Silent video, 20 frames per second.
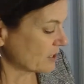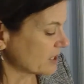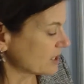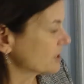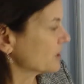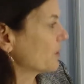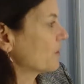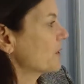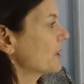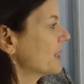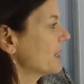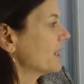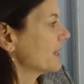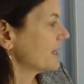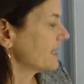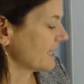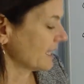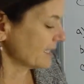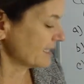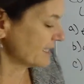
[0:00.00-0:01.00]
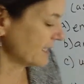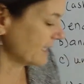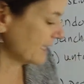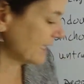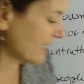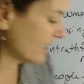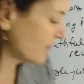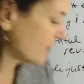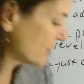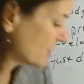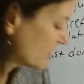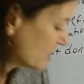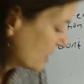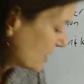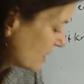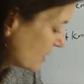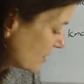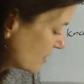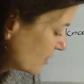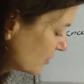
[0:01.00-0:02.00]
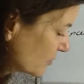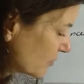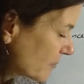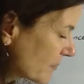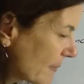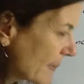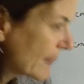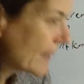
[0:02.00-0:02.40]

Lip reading: And so the idea here is just to